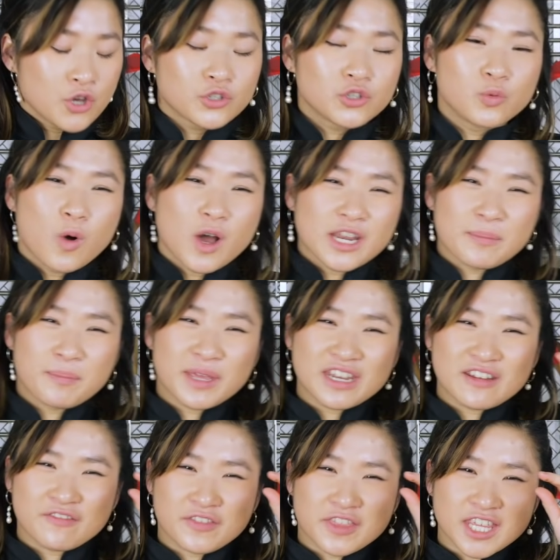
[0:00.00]
You want a bit
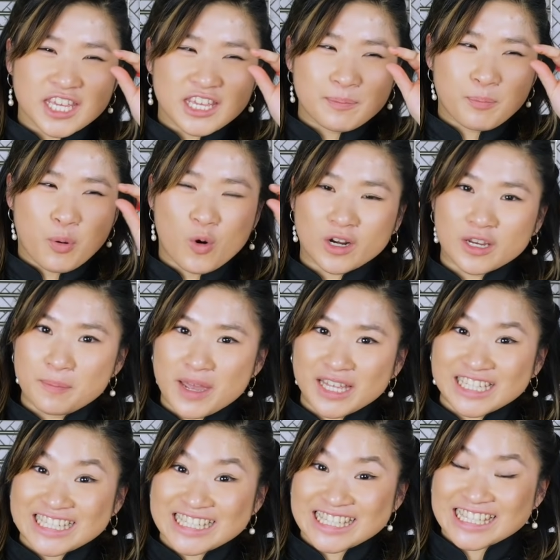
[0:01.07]
of the pork
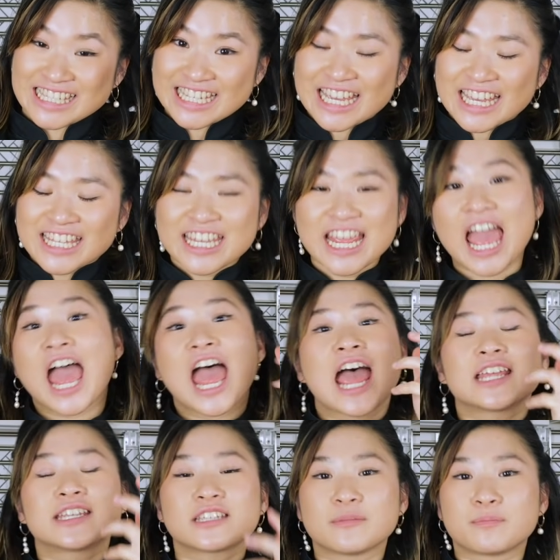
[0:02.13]
belly skin
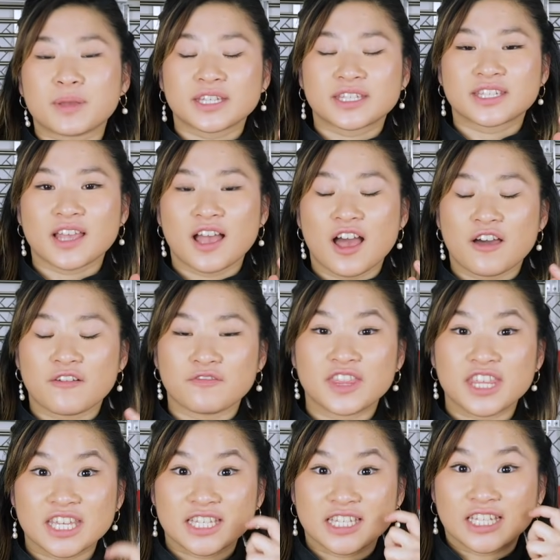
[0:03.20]
and a bit of
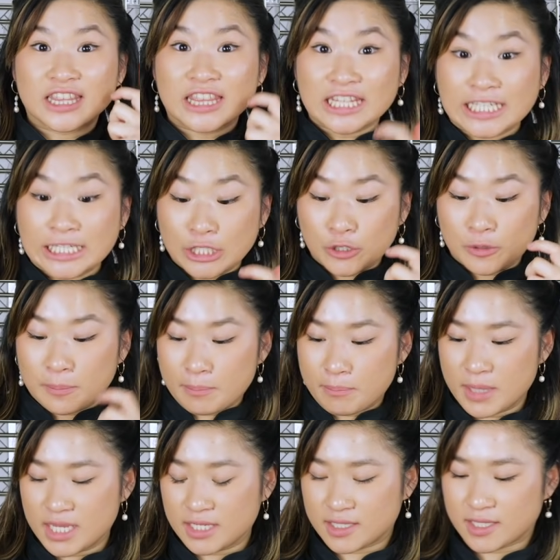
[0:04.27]
the leaner
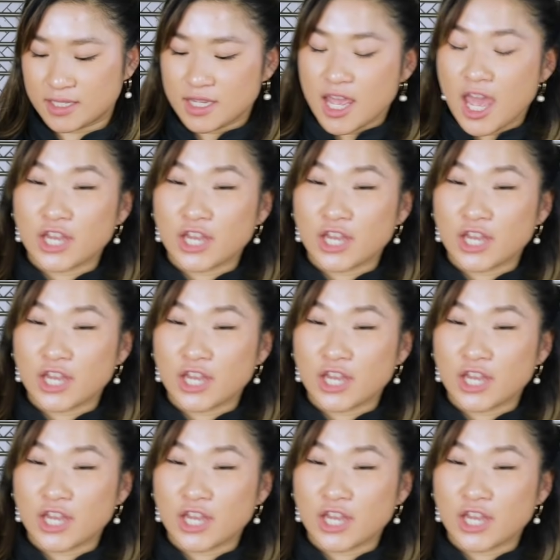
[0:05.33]
meat.